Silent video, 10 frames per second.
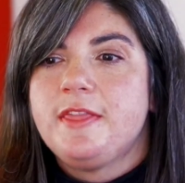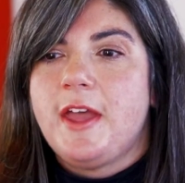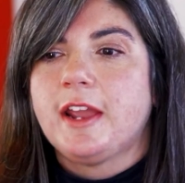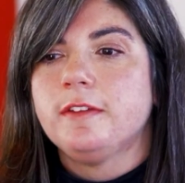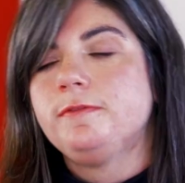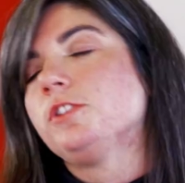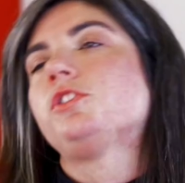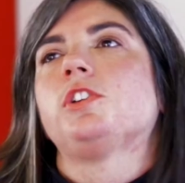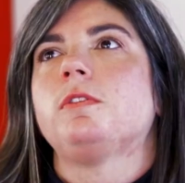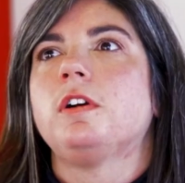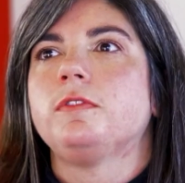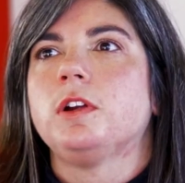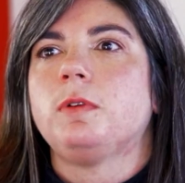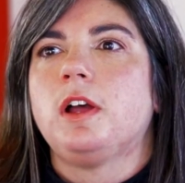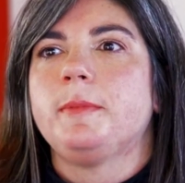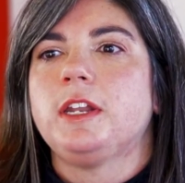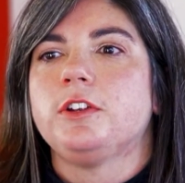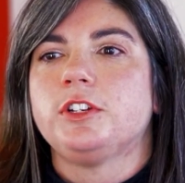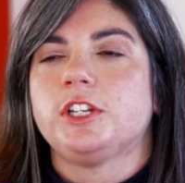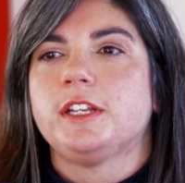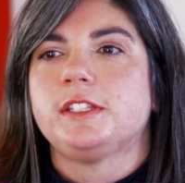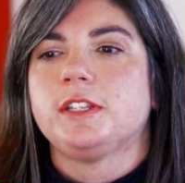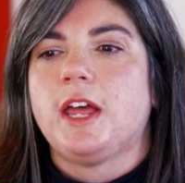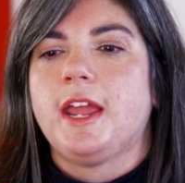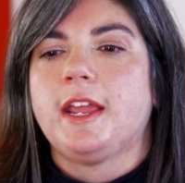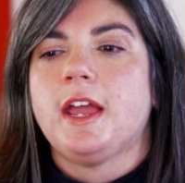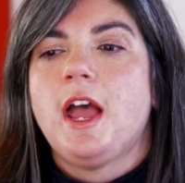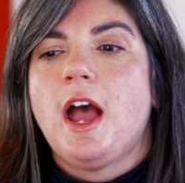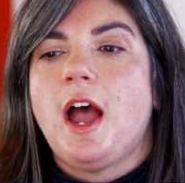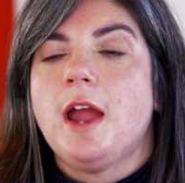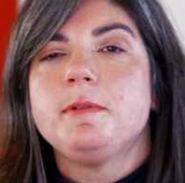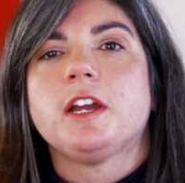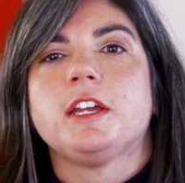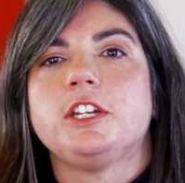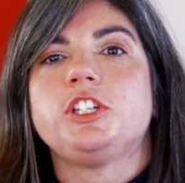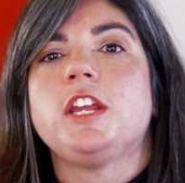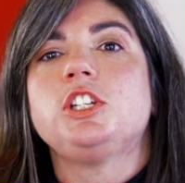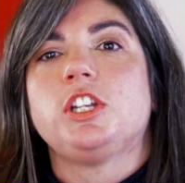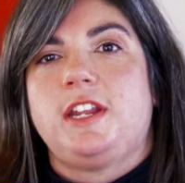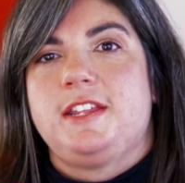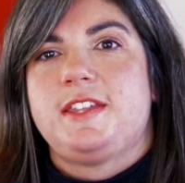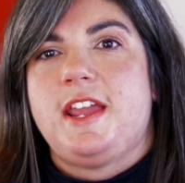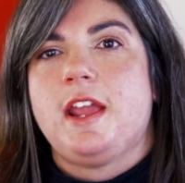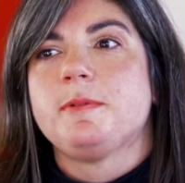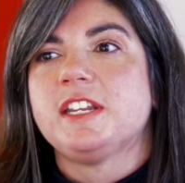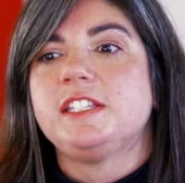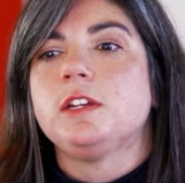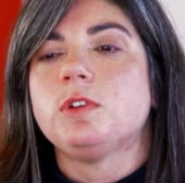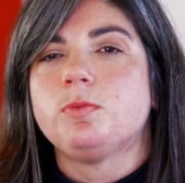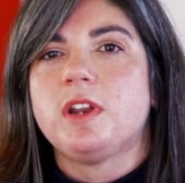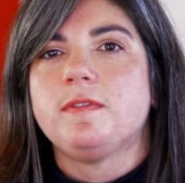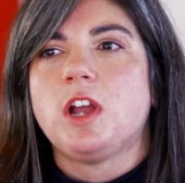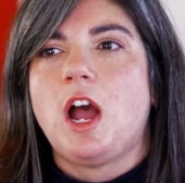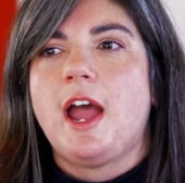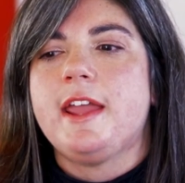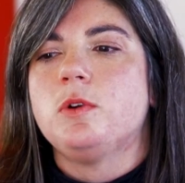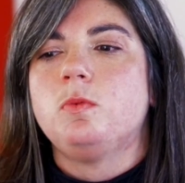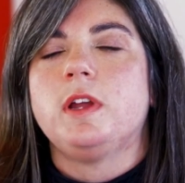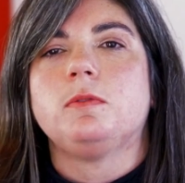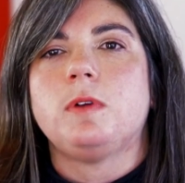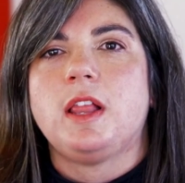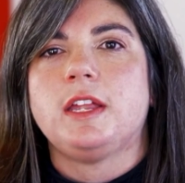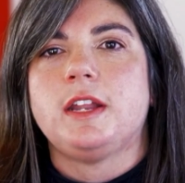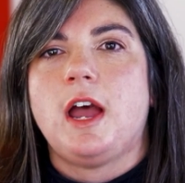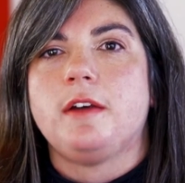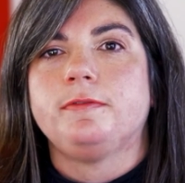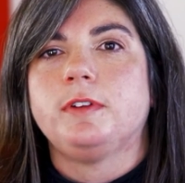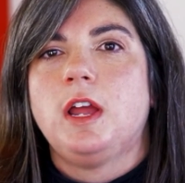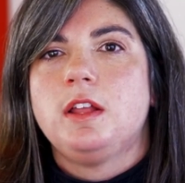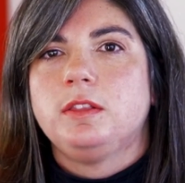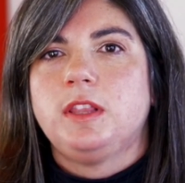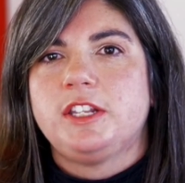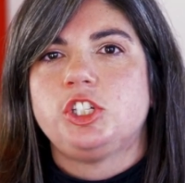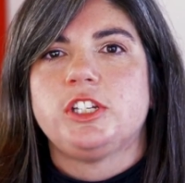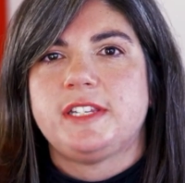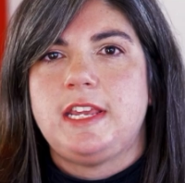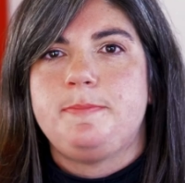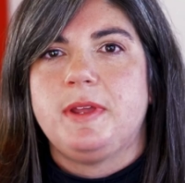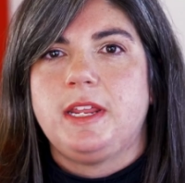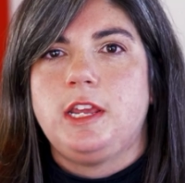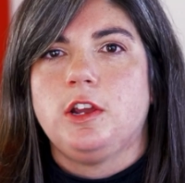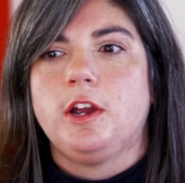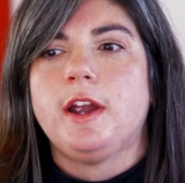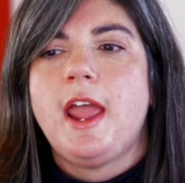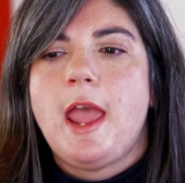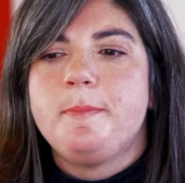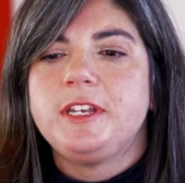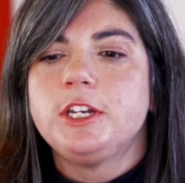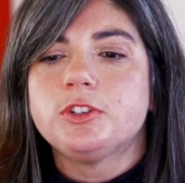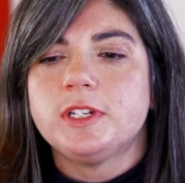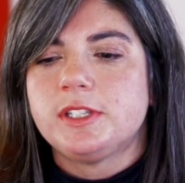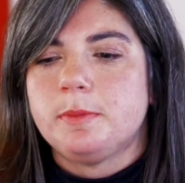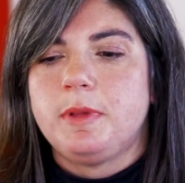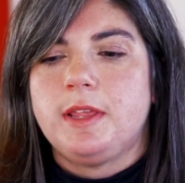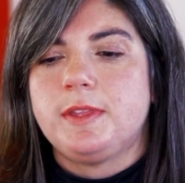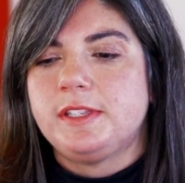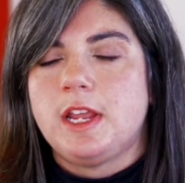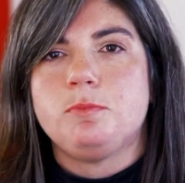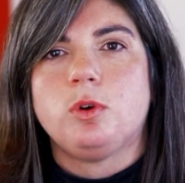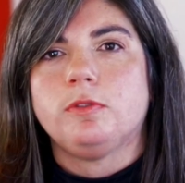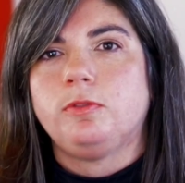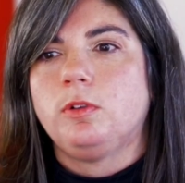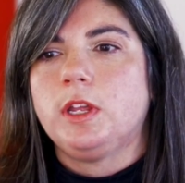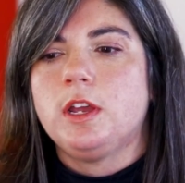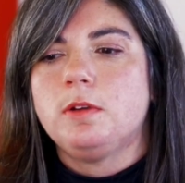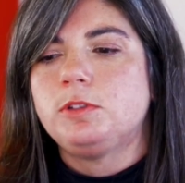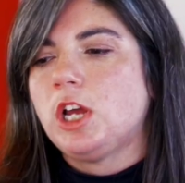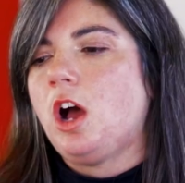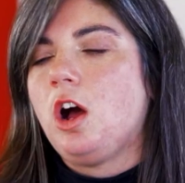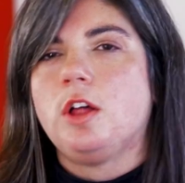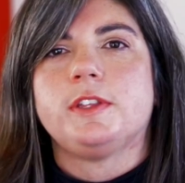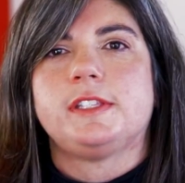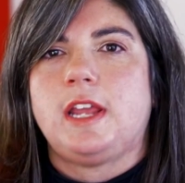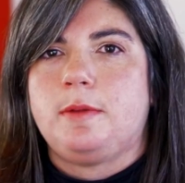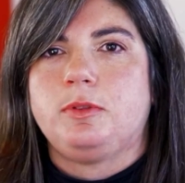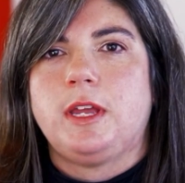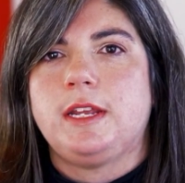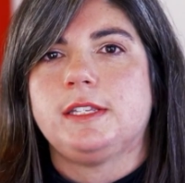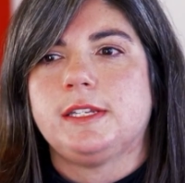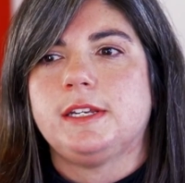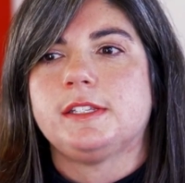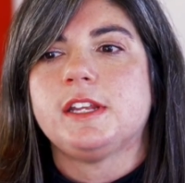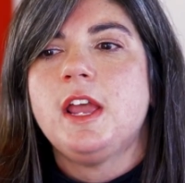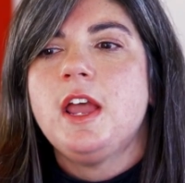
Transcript: That can feel so overwhelming. You're just like, I'm not going to change anything. I'm going to stick with what I've got. It went well enough. Let's just keep it here, and potentially submit the same portfolio to all the same places.